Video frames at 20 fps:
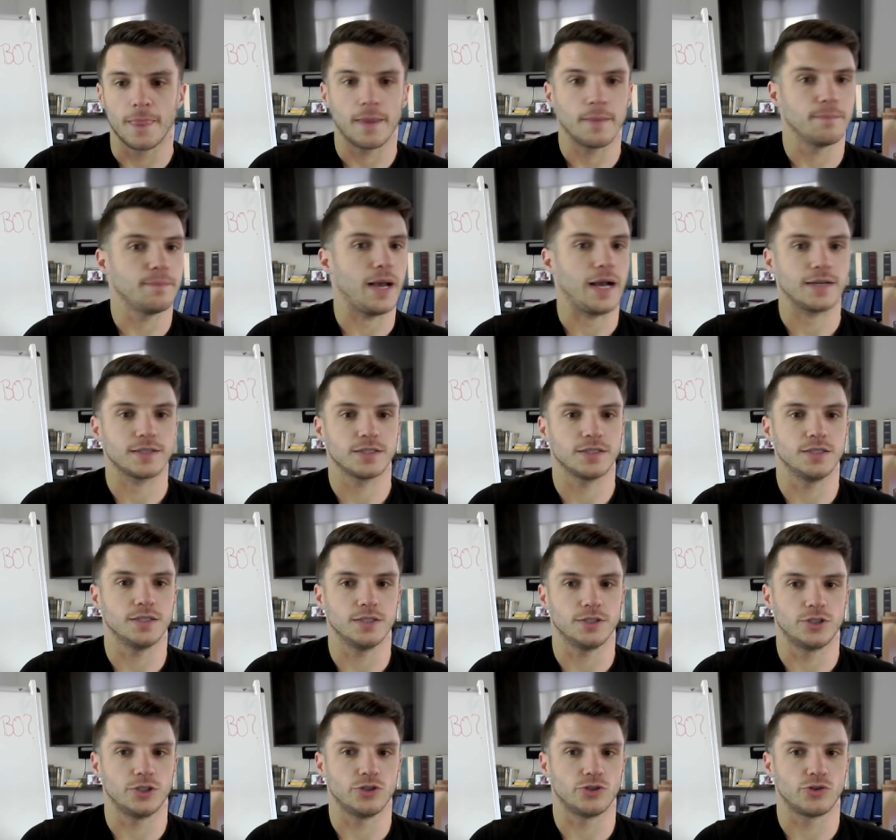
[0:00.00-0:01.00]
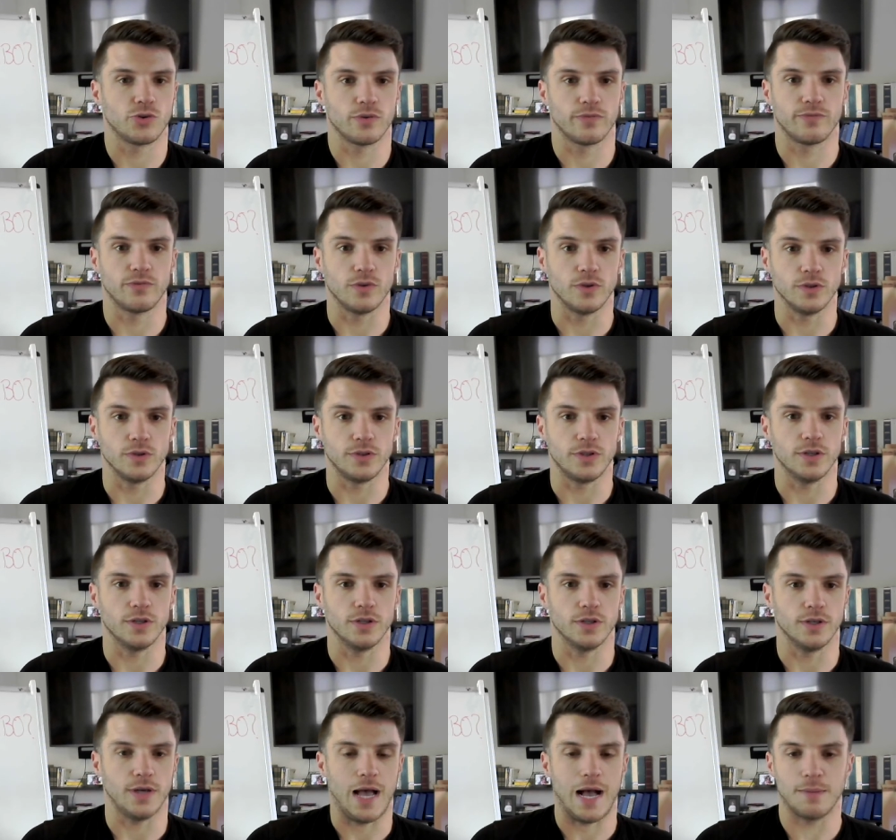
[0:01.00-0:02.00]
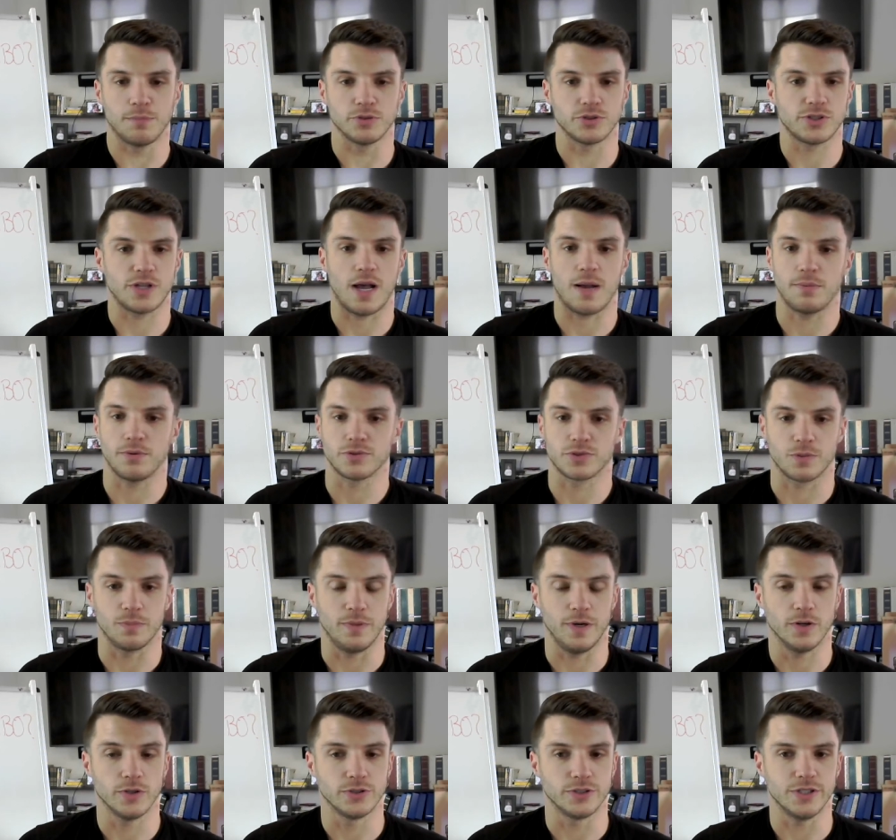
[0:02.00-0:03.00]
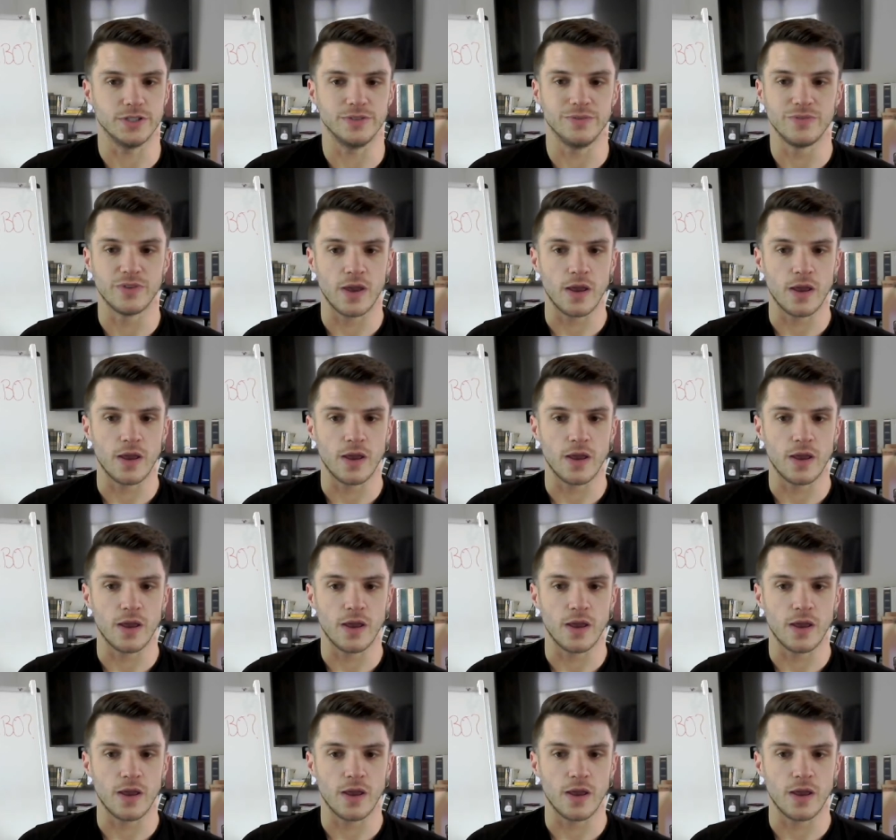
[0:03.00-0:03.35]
back to, to sort of the apples to apples comparison,